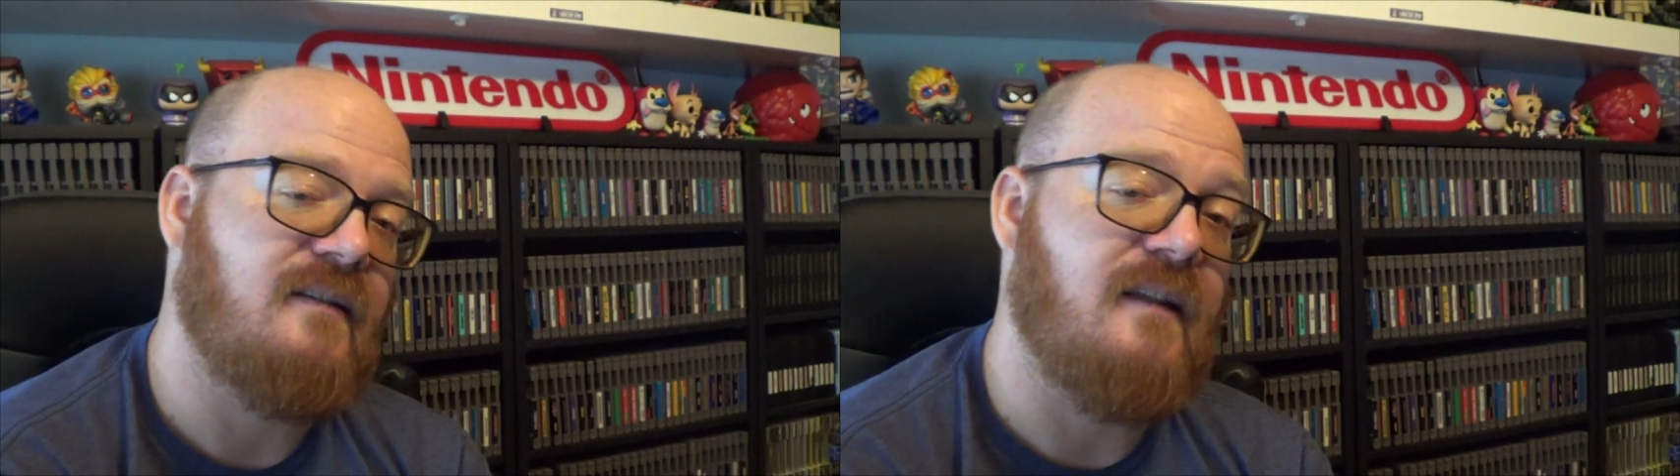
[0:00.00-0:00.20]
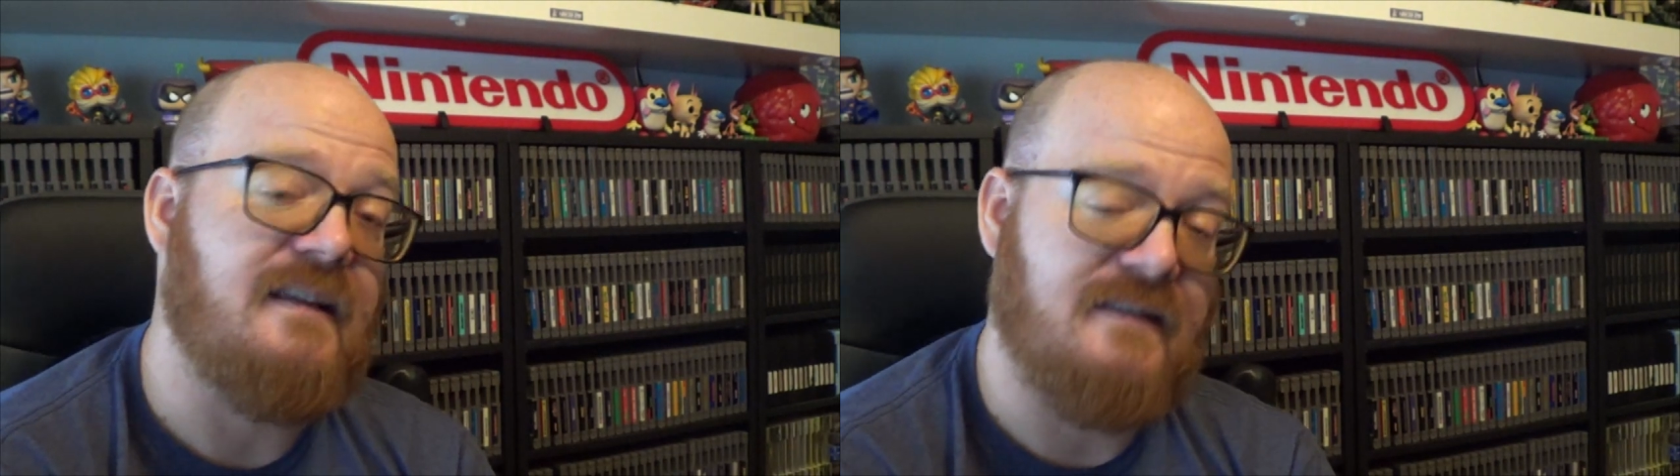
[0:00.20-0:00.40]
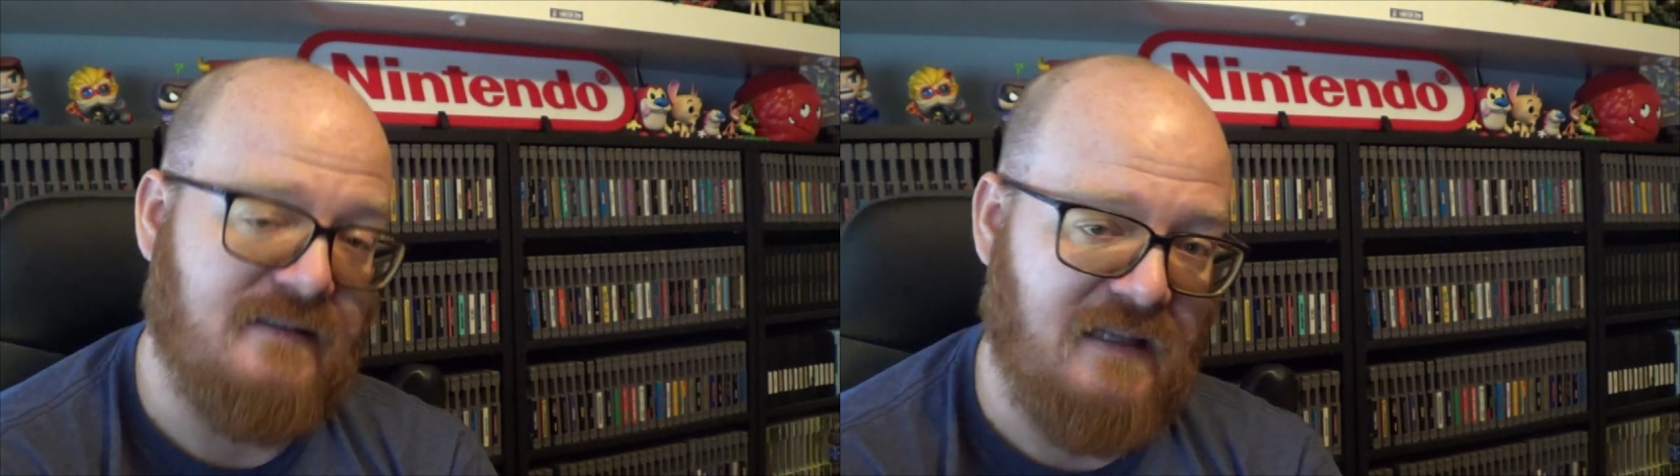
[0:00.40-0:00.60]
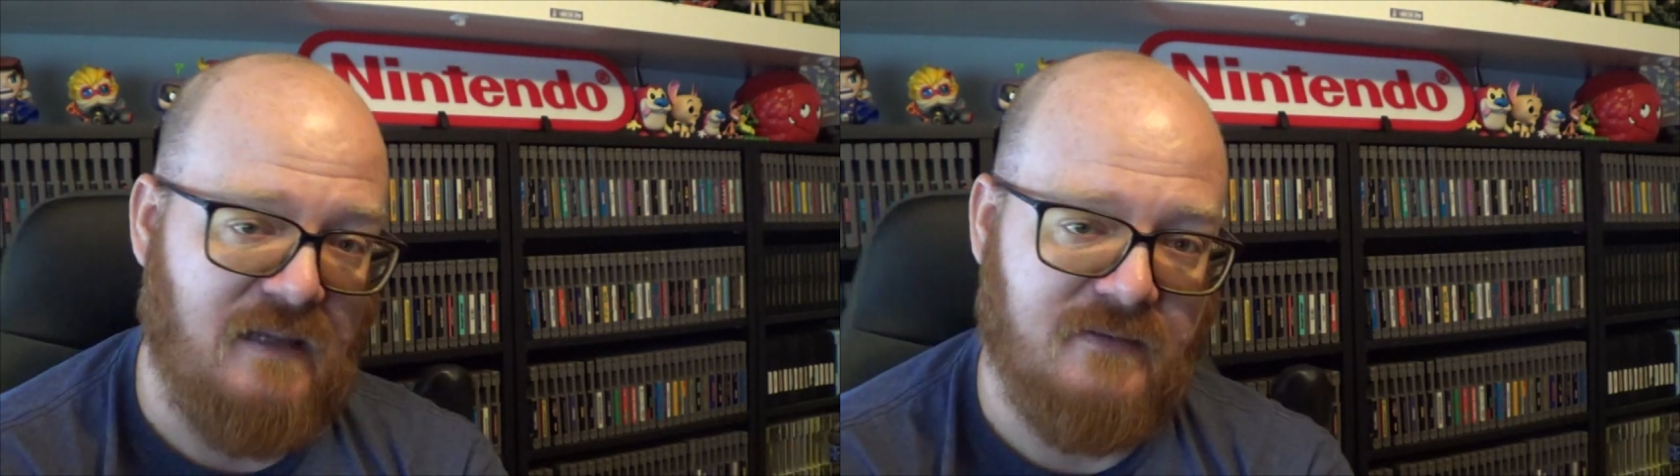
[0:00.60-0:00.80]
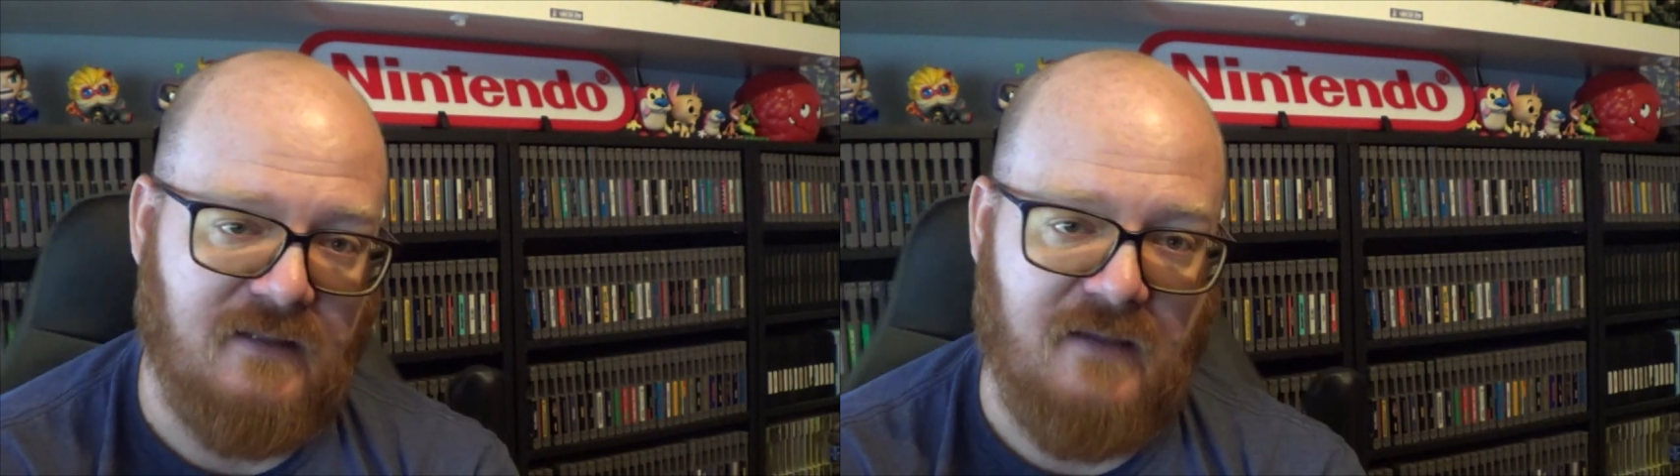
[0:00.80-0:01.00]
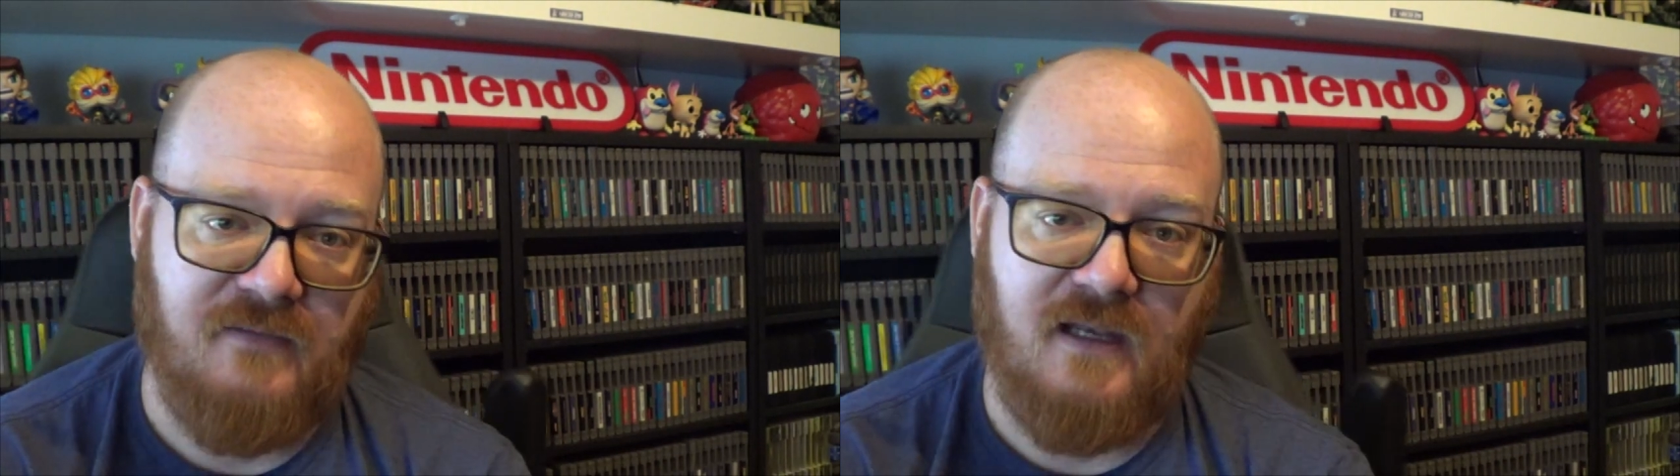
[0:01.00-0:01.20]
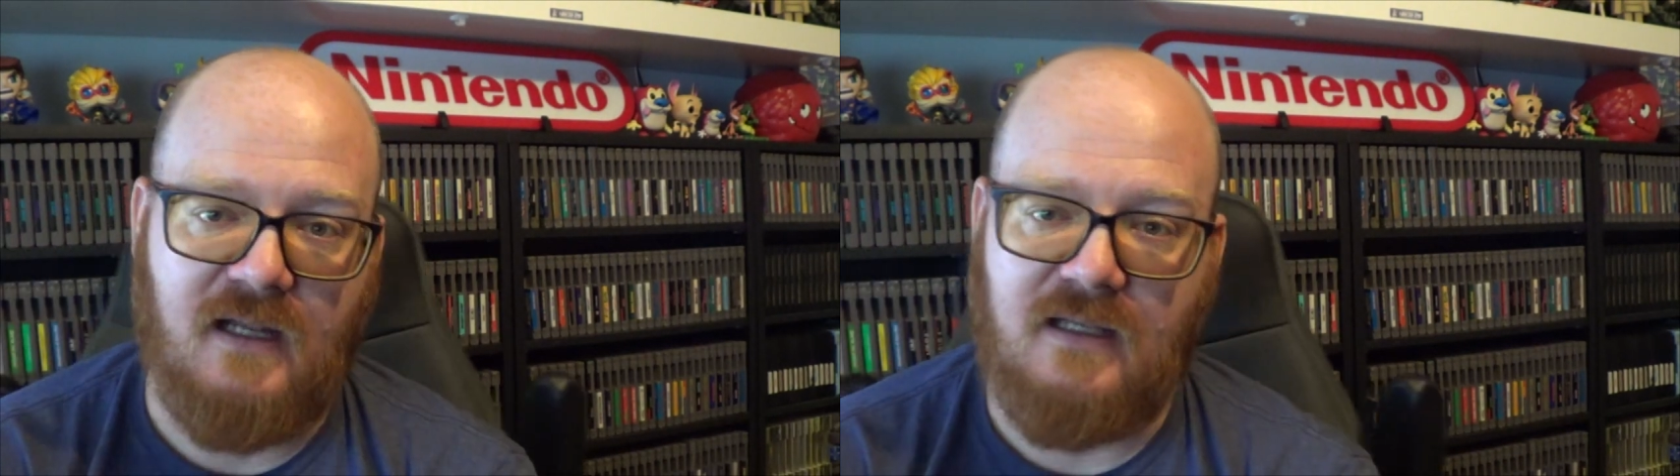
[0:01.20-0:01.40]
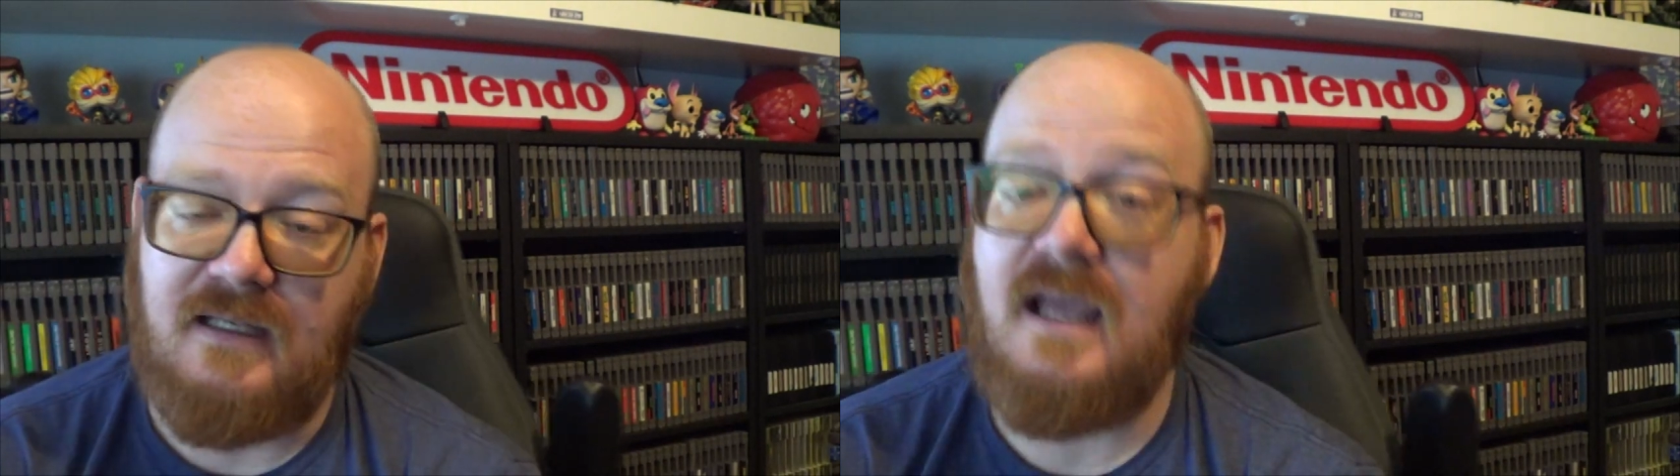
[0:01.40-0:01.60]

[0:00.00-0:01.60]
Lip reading: licensed games left that I need,